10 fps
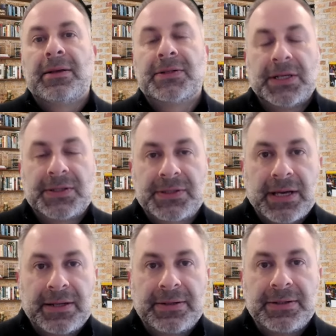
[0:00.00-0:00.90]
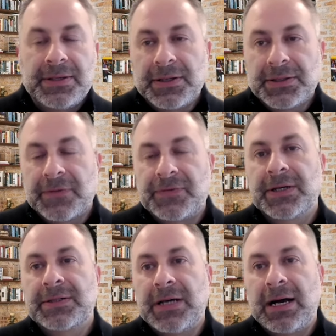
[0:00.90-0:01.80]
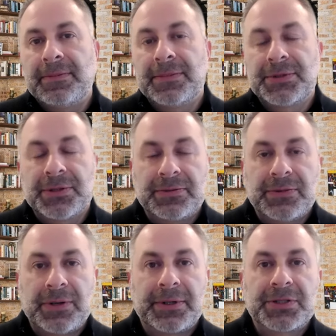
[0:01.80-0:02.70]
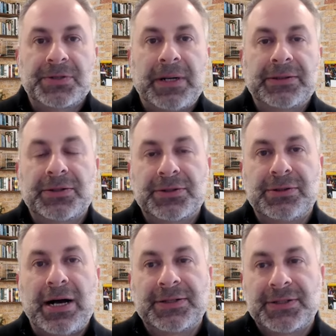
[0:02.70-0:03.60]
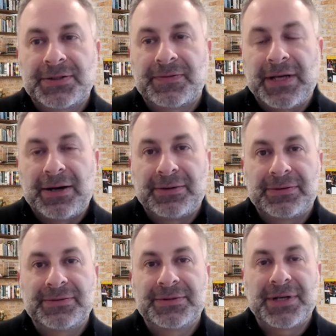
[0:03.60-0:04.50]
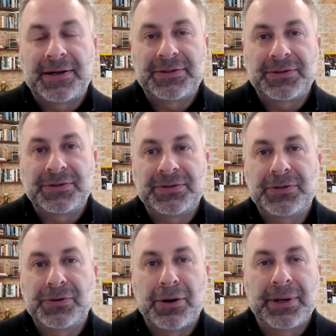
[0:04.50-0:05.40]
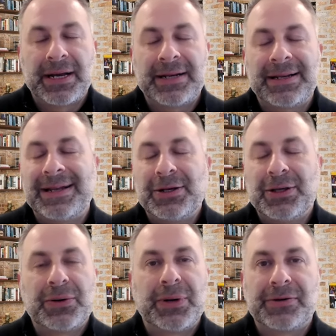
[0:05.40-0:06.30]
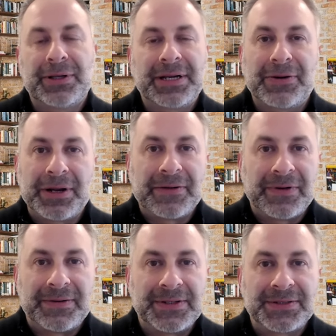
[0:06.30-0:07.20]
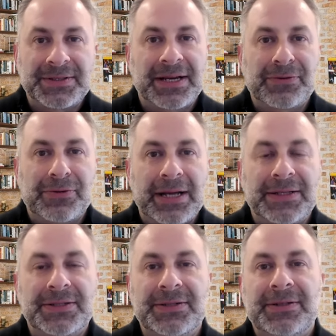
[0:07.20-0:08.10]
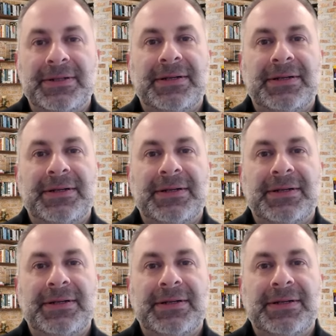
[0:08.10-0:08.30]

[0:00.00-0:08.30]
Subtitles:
Since then, yields have ticked up, so one would expect that those losses have now started to grow again, and the only way to really get rid of it is to get rates